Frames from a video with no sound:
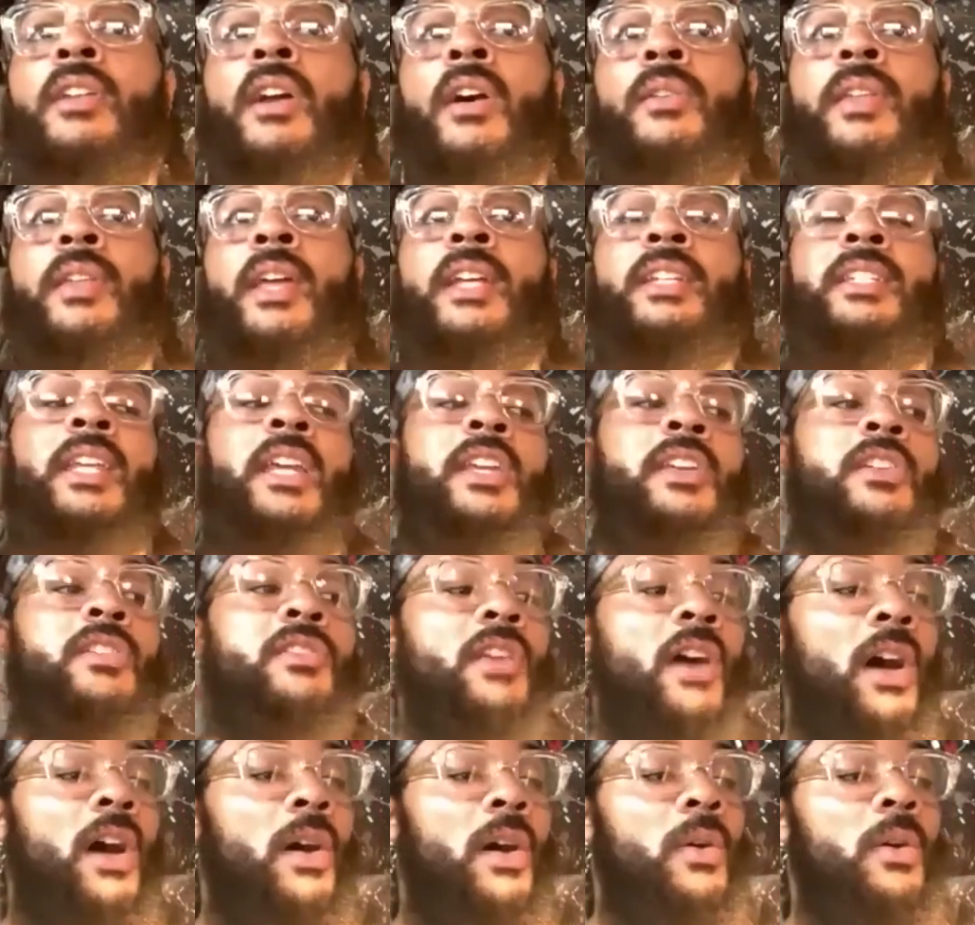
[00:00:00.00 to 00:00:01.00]
next thing you
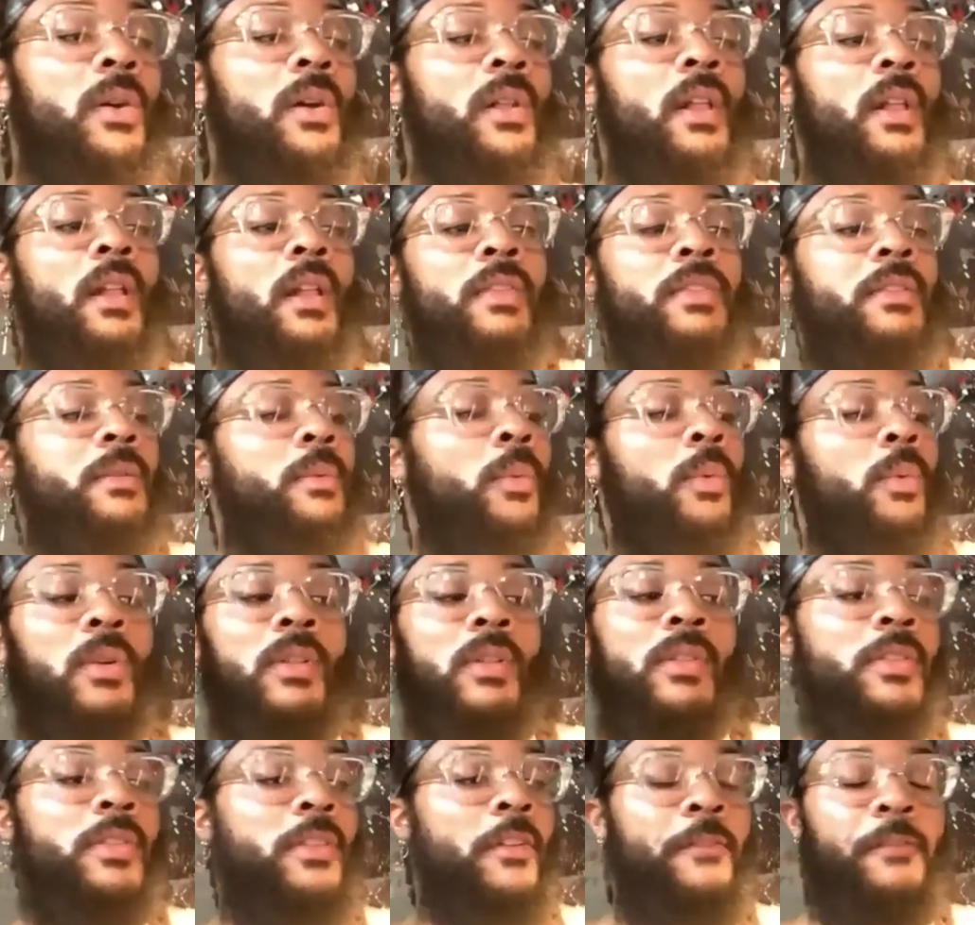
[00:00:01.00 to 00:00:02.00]
know, we're
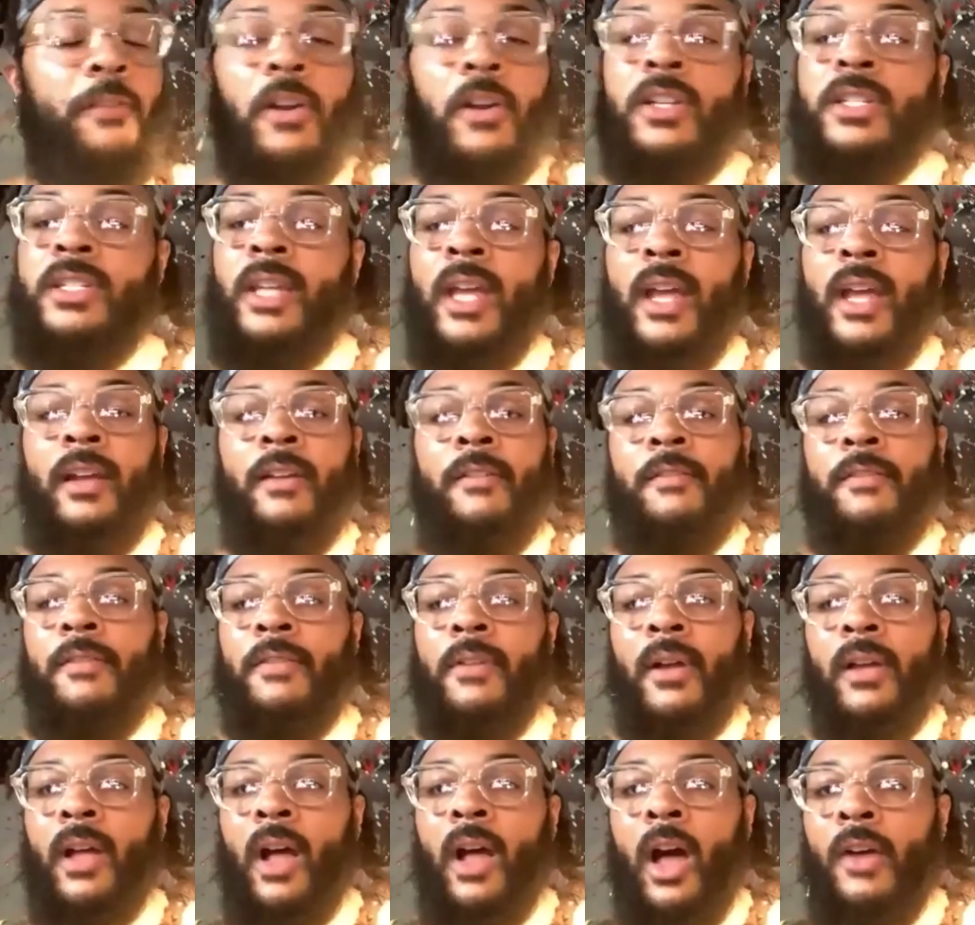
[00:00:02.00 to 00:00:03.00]
the first day of
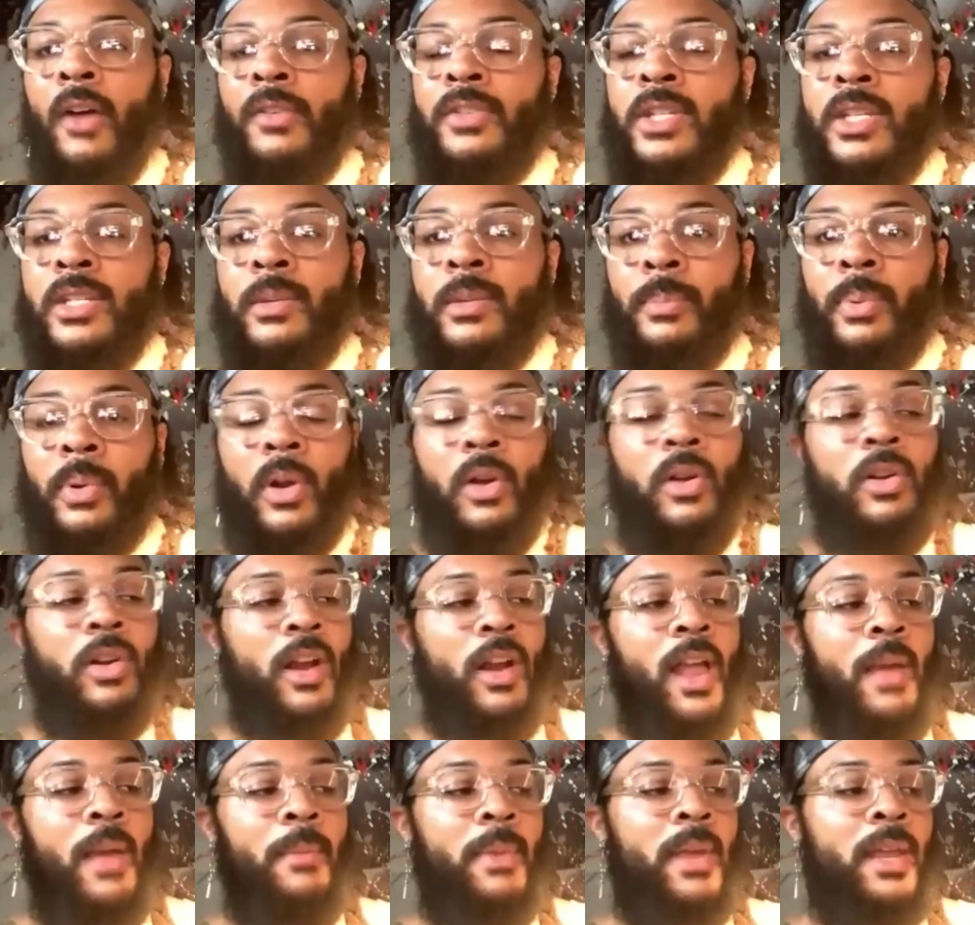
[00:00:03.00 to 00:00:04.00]
off-season
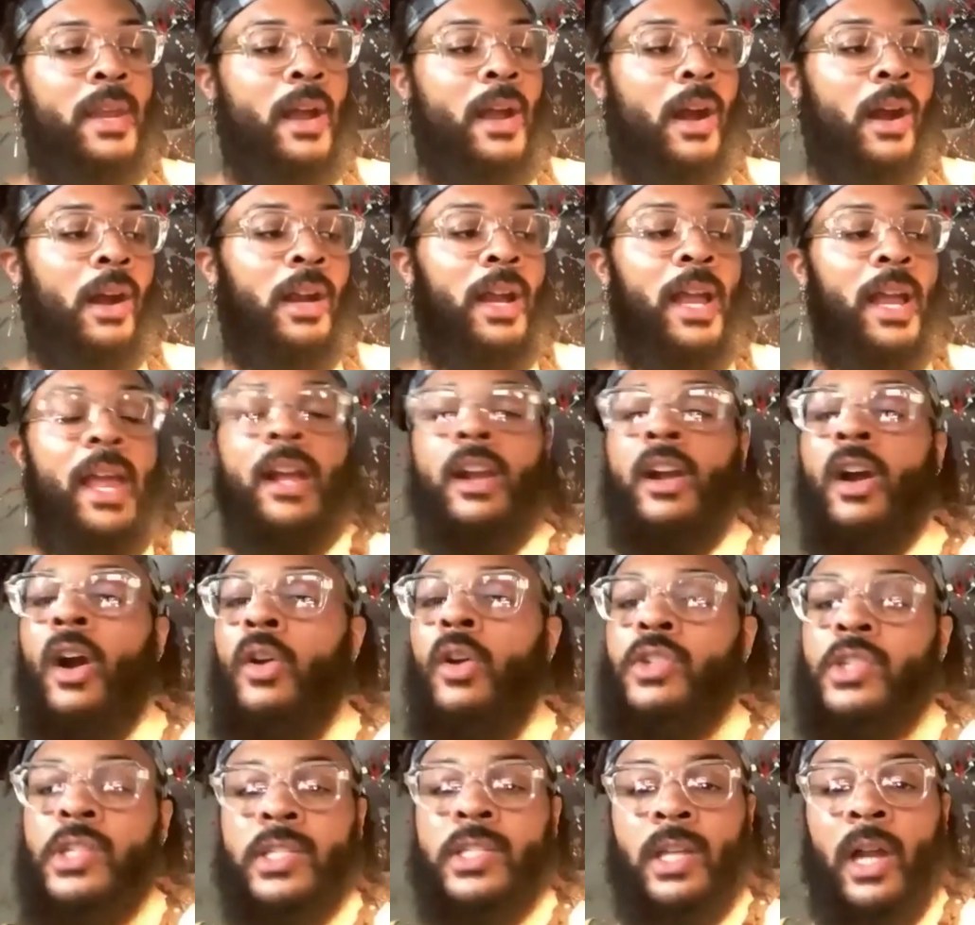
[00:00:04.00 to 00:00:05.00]
program and our head
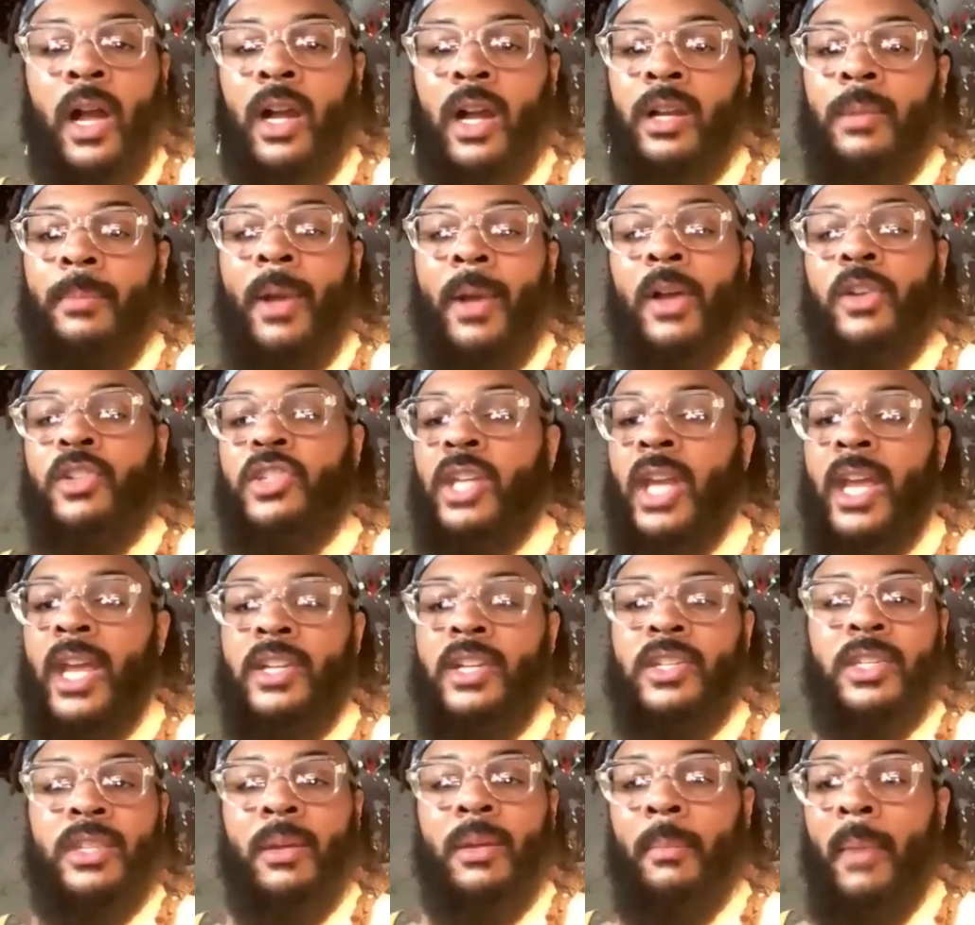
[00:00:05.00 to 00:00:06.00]
coach is talking about
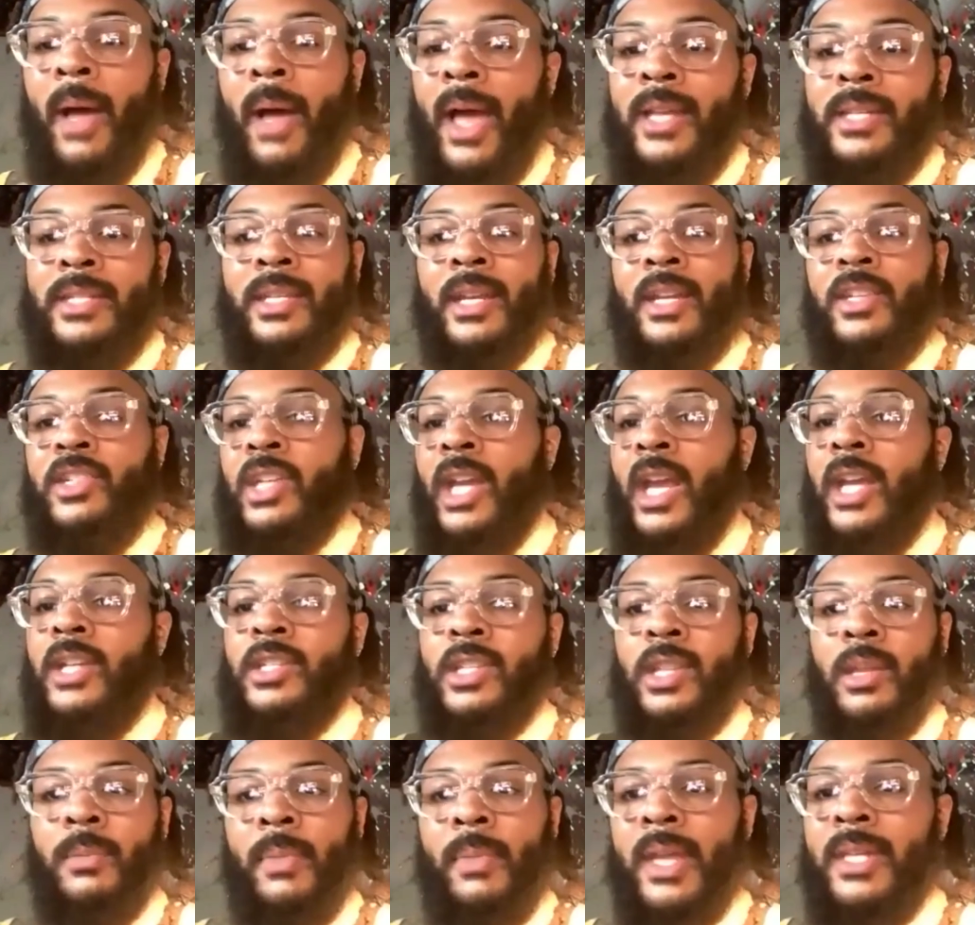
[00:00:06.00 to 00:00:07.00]
changing the mindset, changing
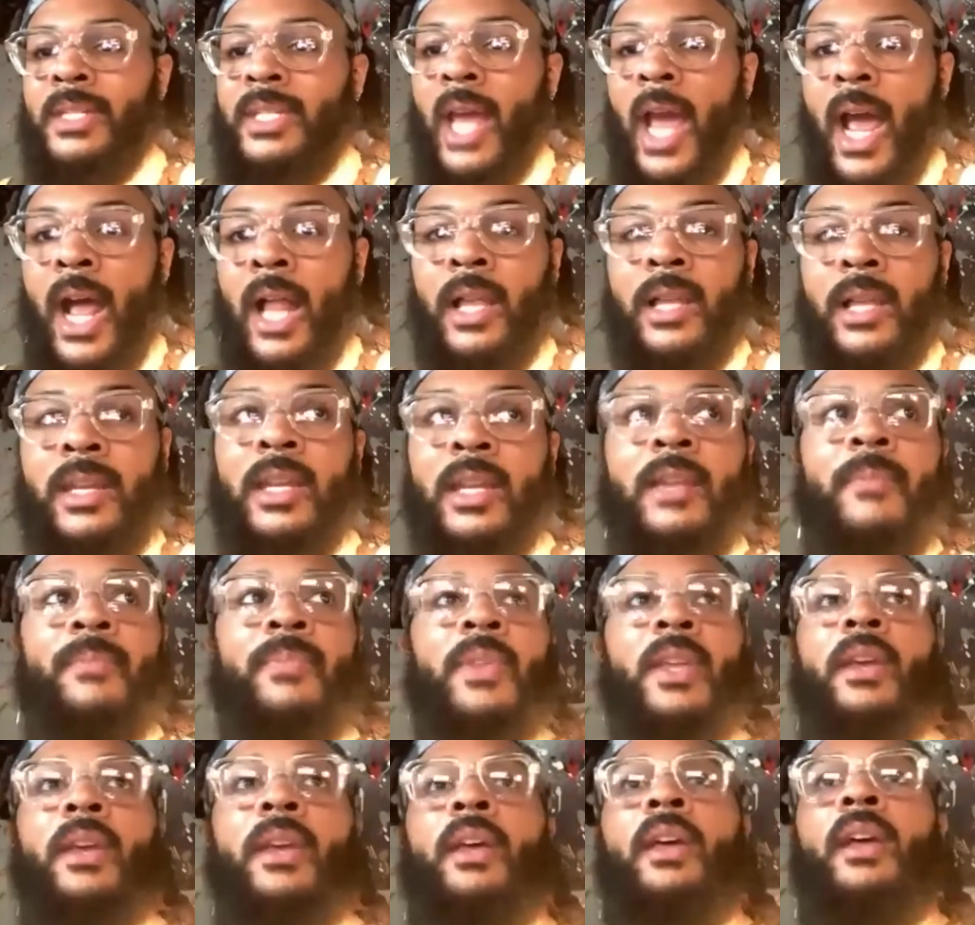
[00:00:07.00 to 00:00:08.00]
the mentality
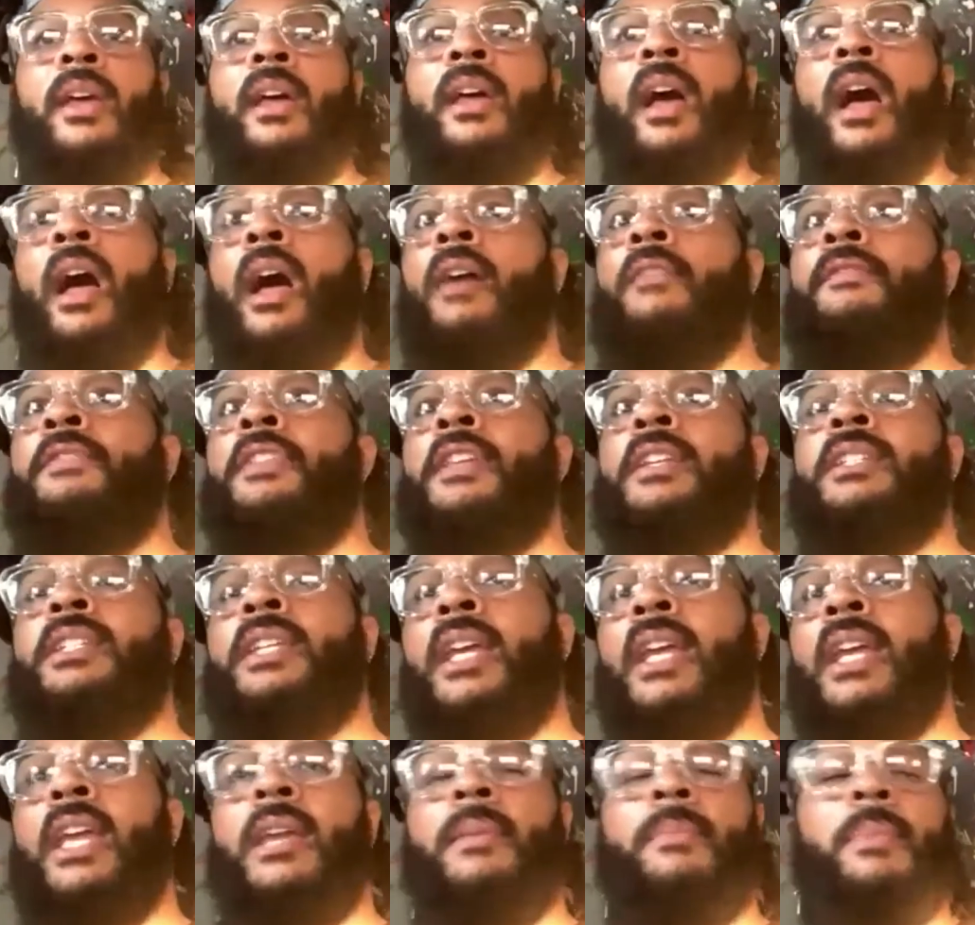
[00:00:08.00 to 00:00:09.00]
of the
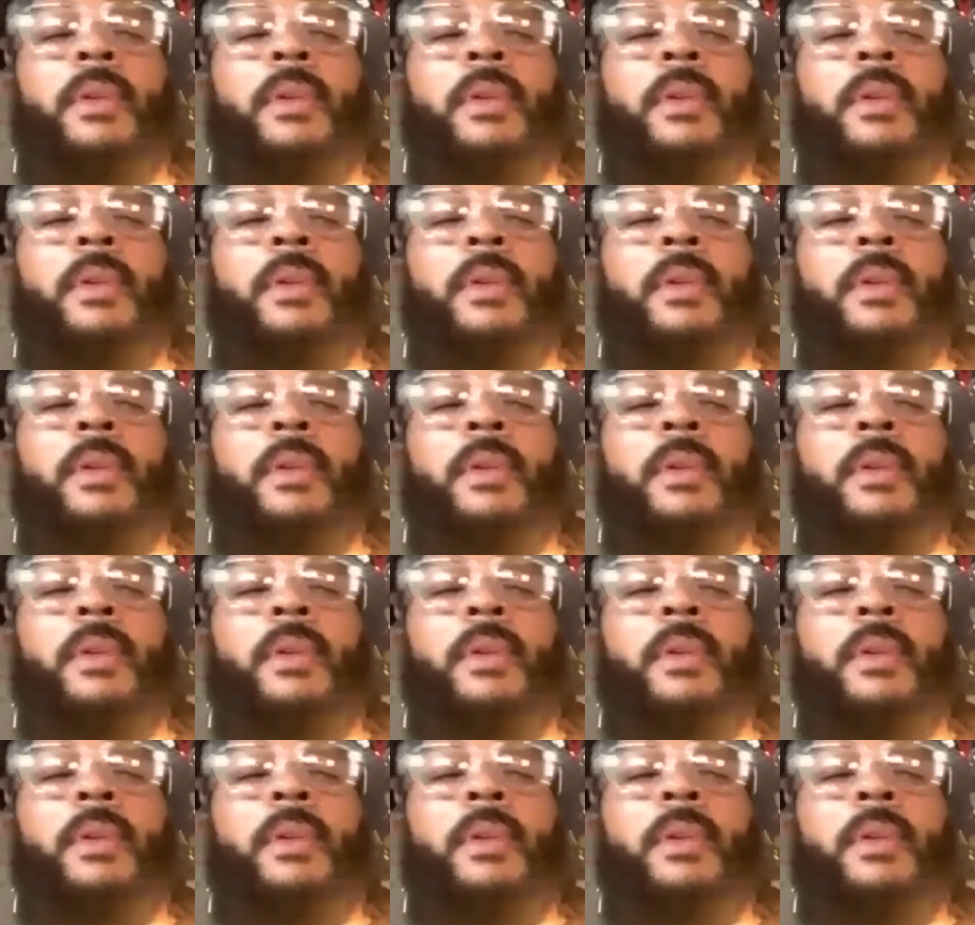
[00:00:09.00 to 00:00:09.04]
team.